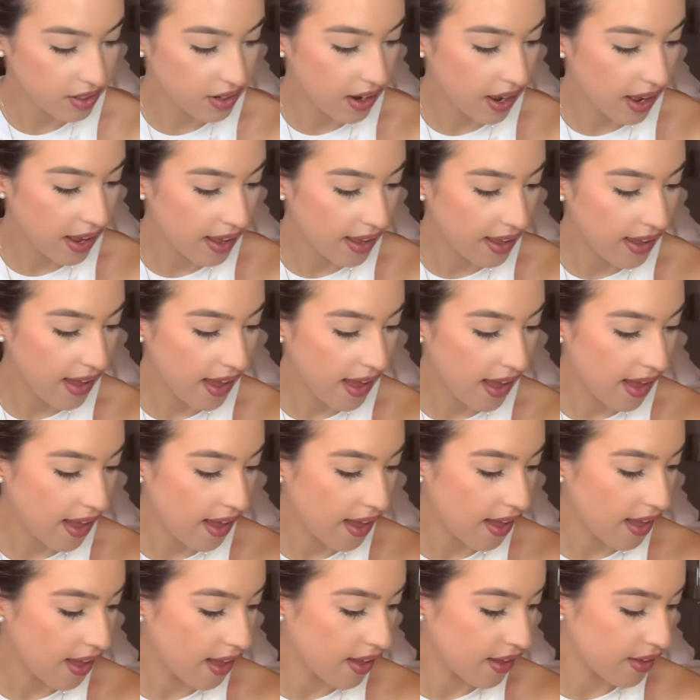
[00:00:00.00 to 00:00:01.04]
I
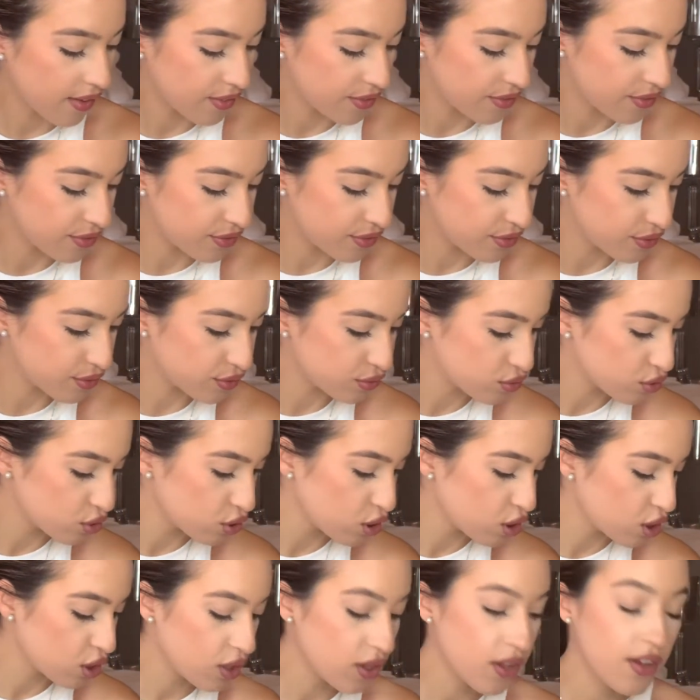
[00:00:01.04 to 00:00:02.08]
have
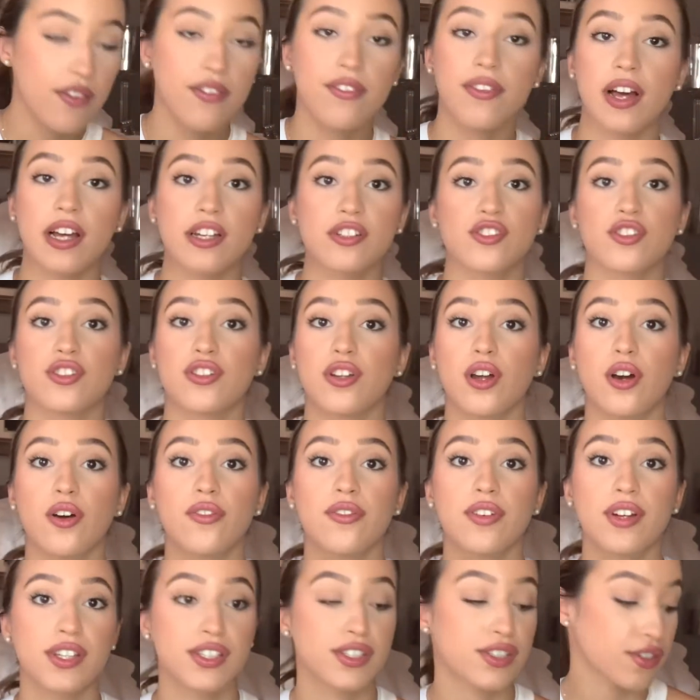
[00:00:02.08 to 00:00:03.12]
Fashion
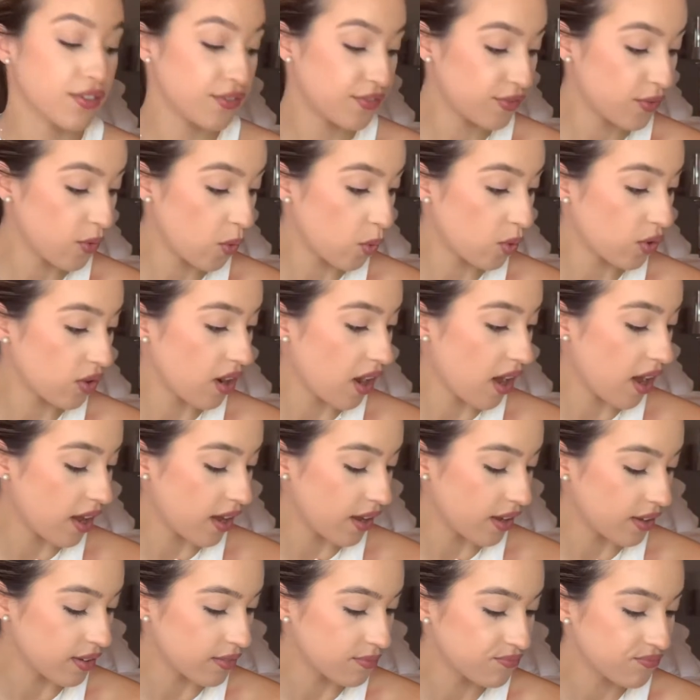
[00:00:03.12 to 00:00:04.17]
Nova,
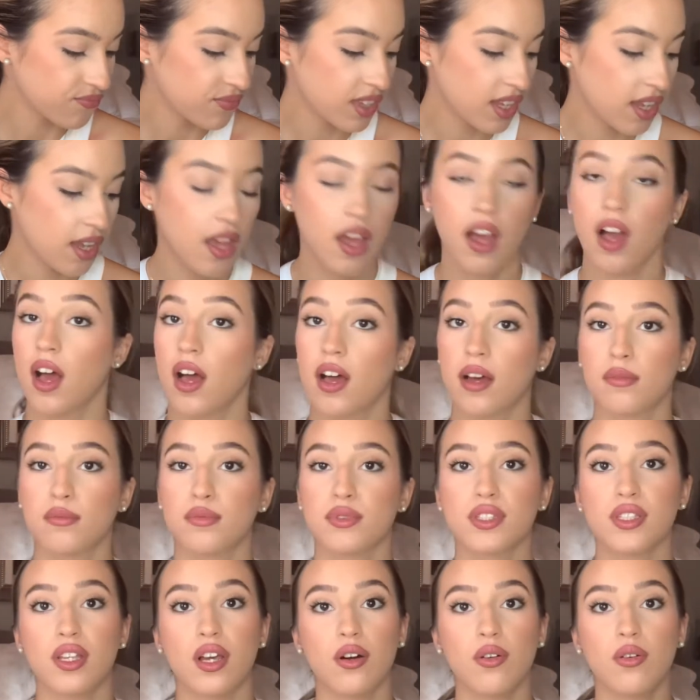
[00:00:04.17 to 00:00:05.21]
Sephora, um,
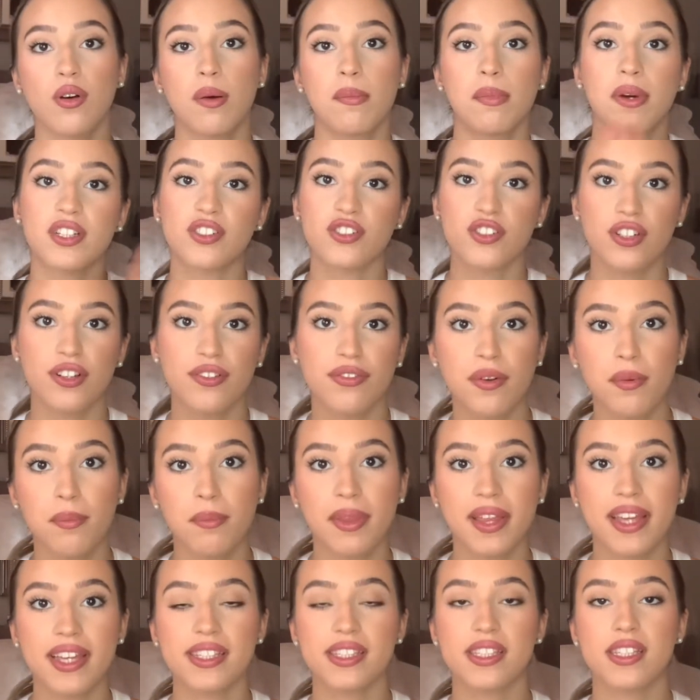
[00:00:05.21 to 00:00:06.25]
so a bunch of different
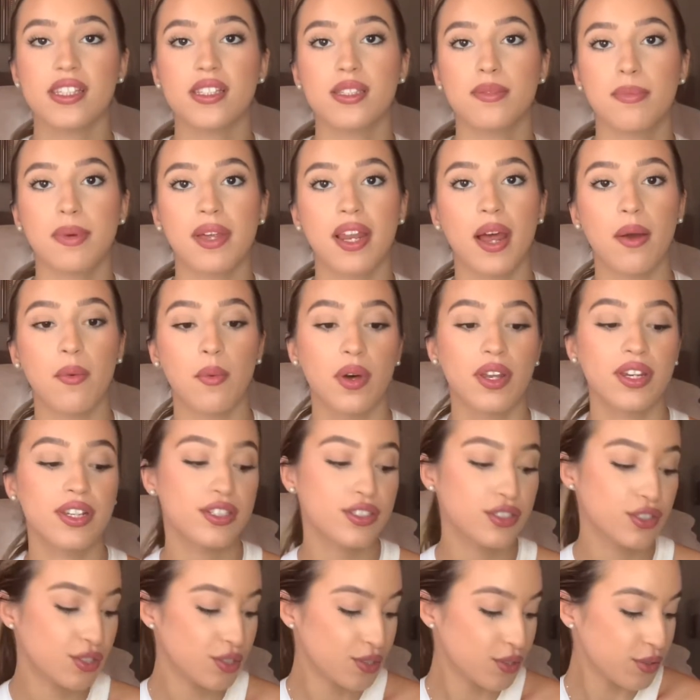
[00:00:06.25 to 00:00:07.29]
places, but I
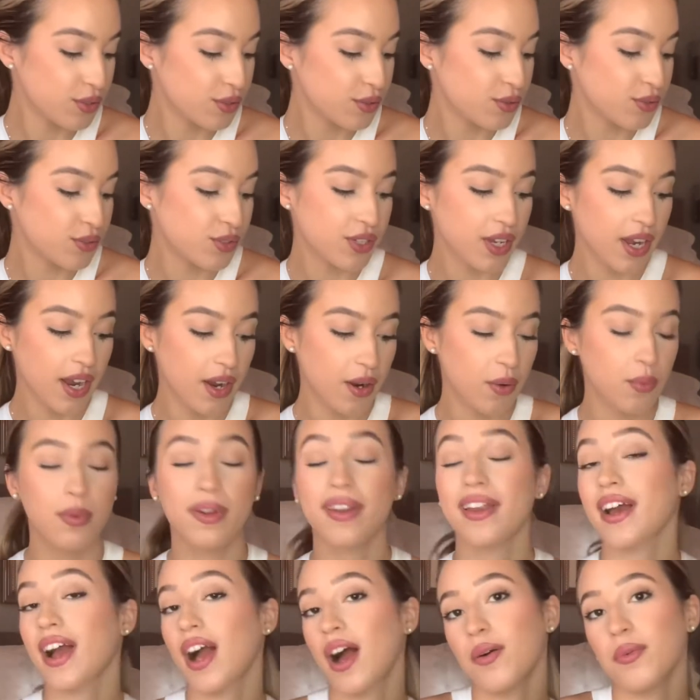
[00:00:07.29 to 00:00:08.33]
wanted to share what
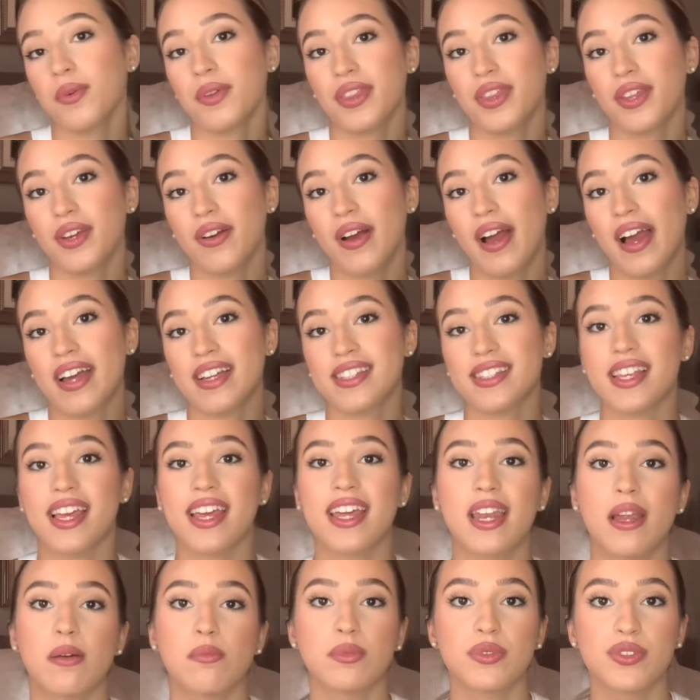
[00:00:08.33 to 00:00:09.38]
I got with you guys
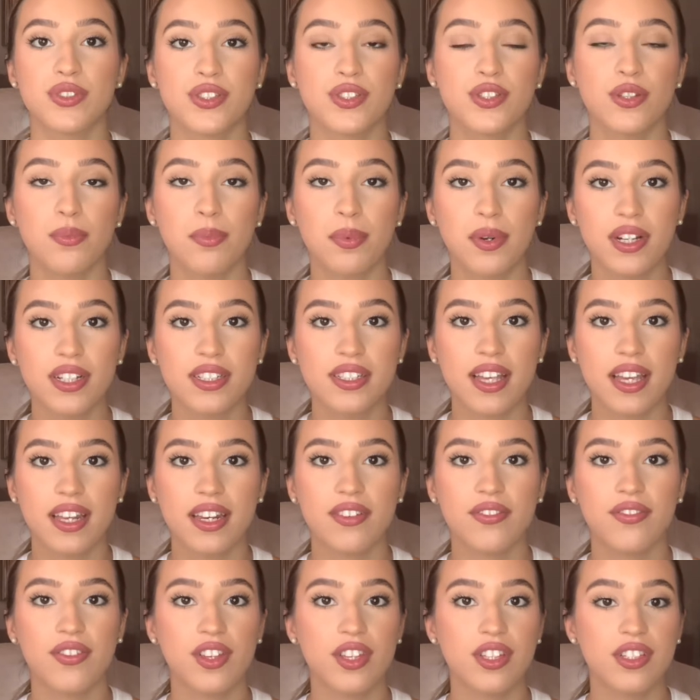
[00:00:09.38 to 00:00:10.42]
and I'm super excited
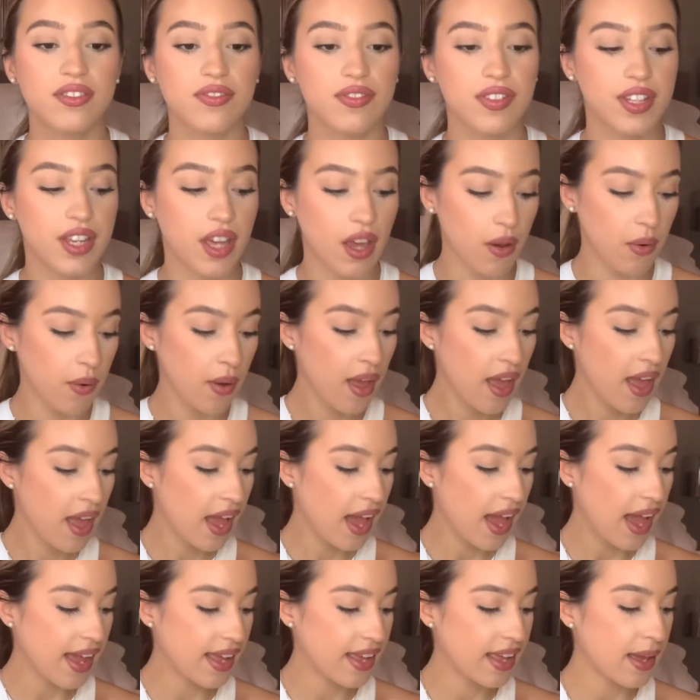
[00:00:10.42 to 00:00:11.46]
for this video.
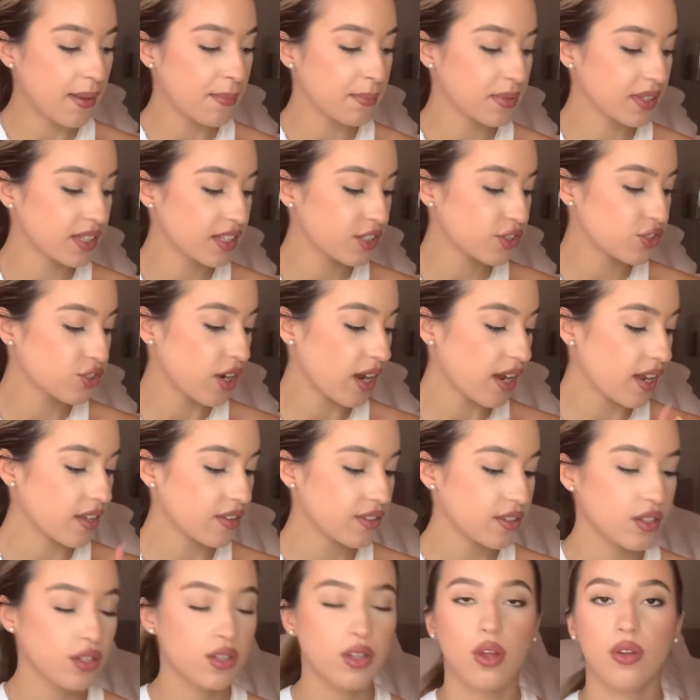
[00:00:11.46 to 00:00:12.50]
I am going to try on
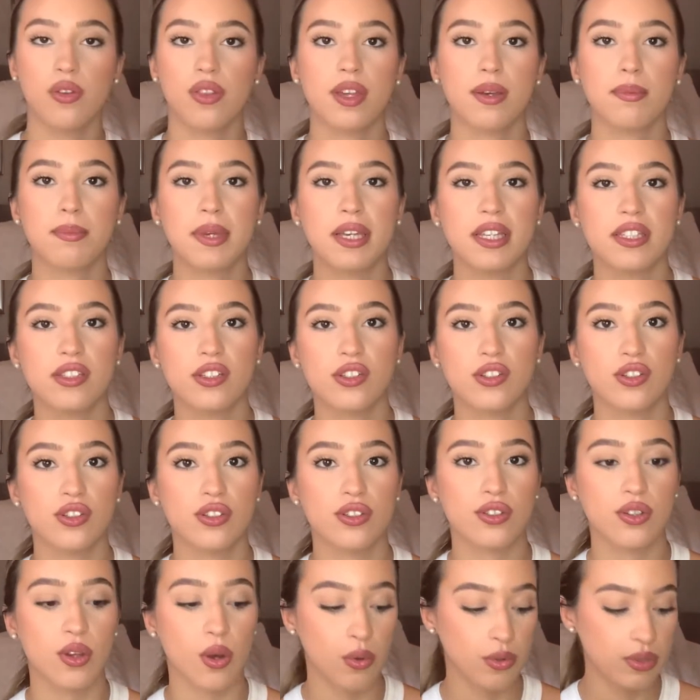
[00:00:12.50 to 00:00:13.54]
the clothing pieces,
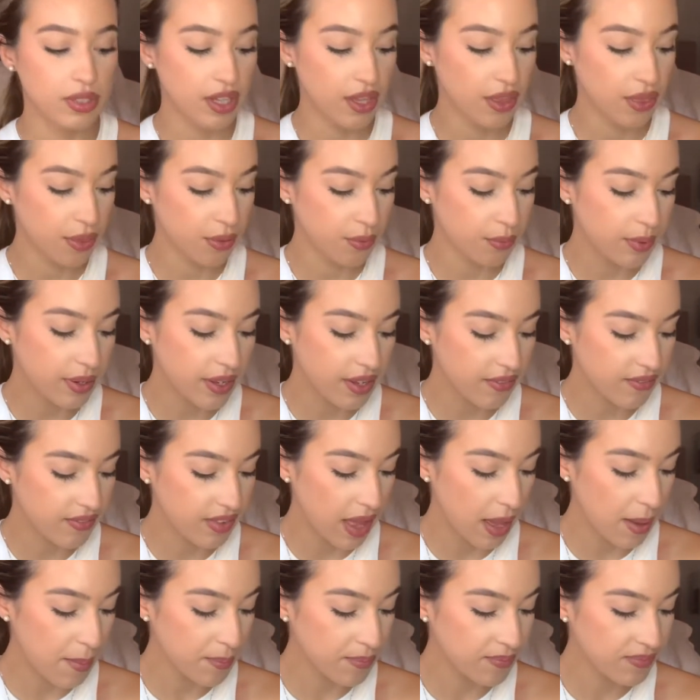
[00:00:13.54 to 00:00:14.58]
just only three of
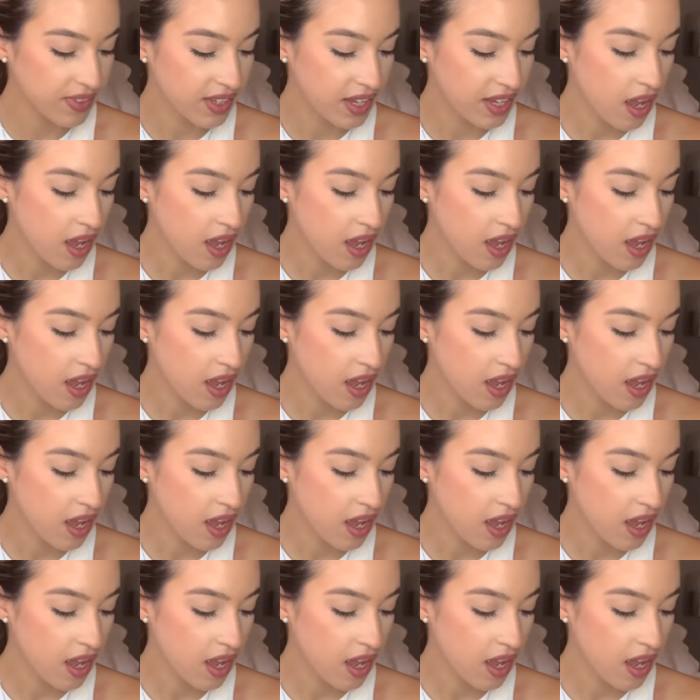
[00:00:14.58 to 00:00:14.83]
them.